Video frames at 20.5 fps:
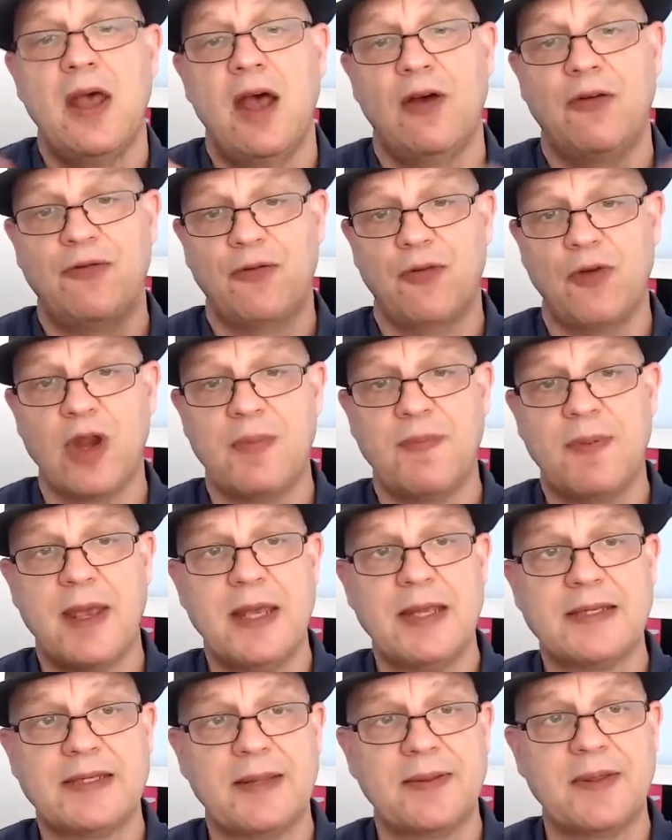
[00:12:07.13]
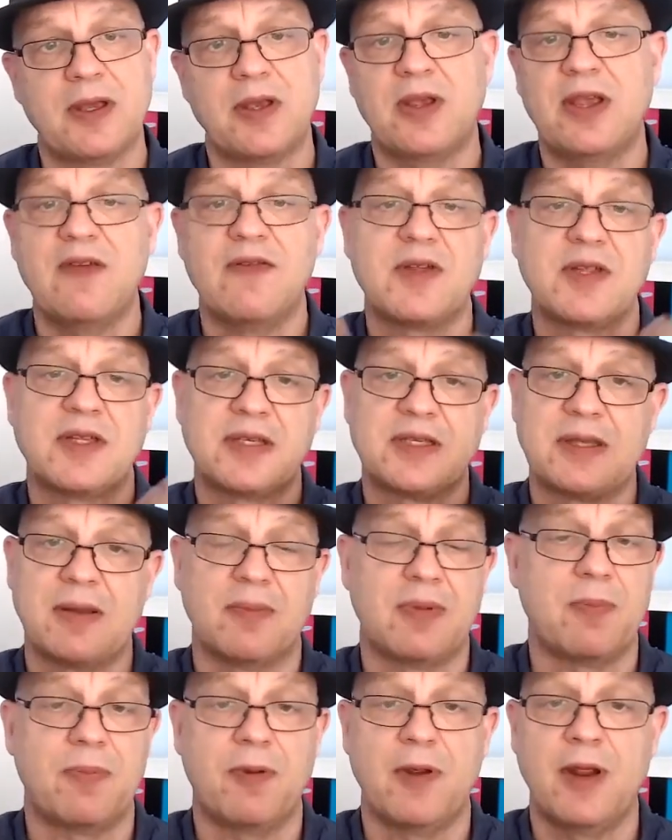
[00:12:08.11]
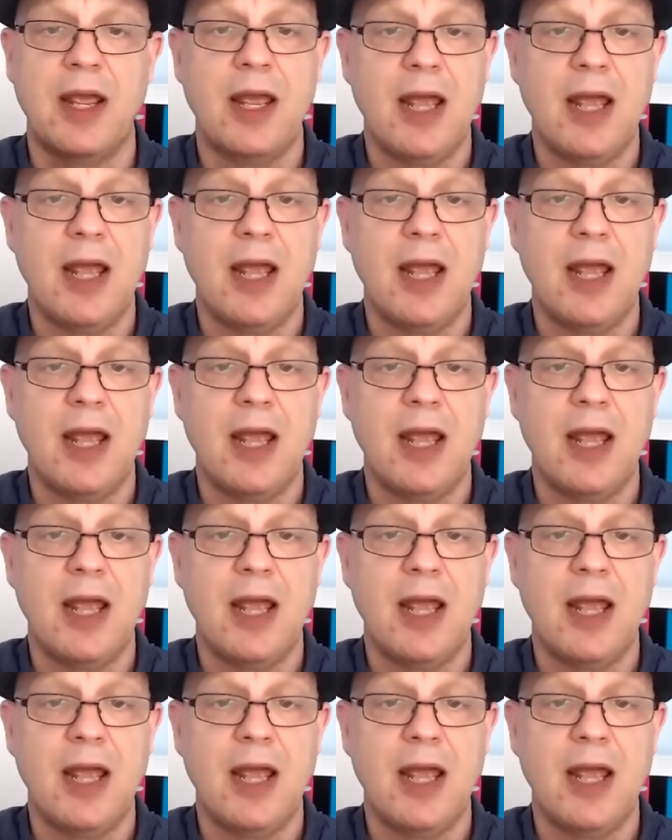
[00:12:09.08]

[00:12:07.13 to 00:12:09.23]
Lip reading: a freebie, something you're giving to somebody.